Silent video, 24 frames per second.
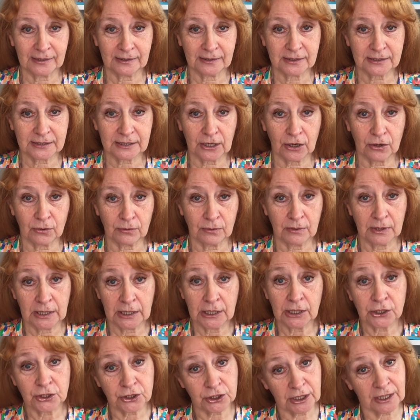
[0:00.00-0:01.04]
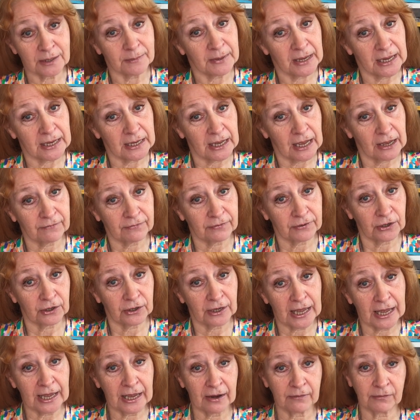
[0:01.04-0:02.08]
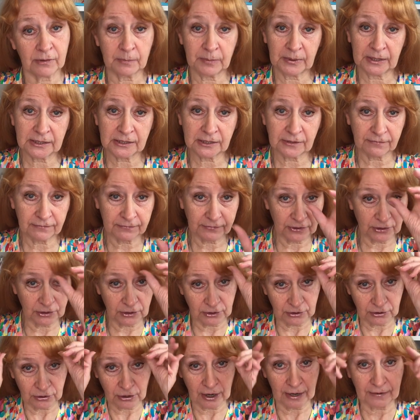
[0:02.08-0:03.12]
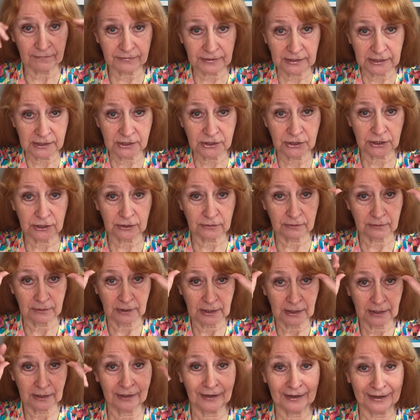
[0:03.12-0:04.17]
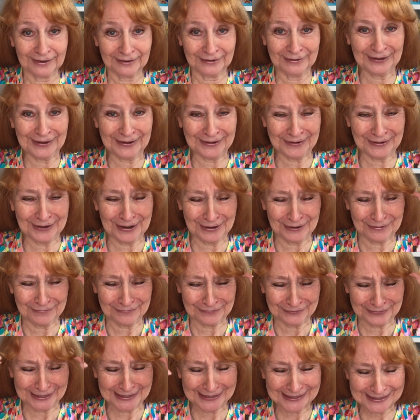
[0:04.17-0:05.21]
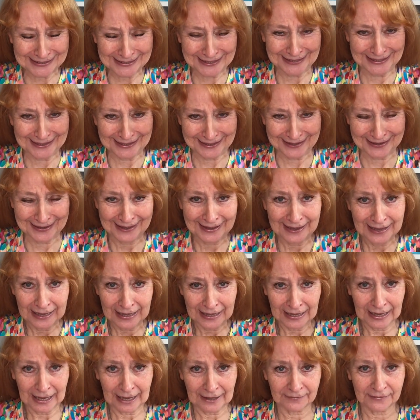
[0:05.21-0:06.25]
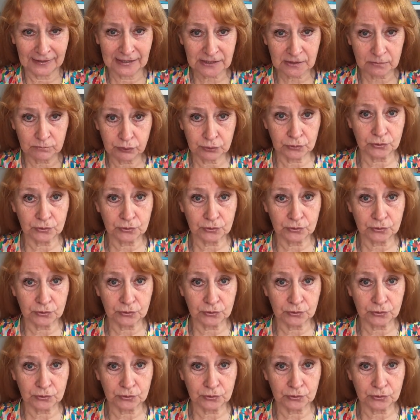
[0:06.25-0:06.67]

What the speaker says: So she may have her hair a bit different and not have these two flicks here and this,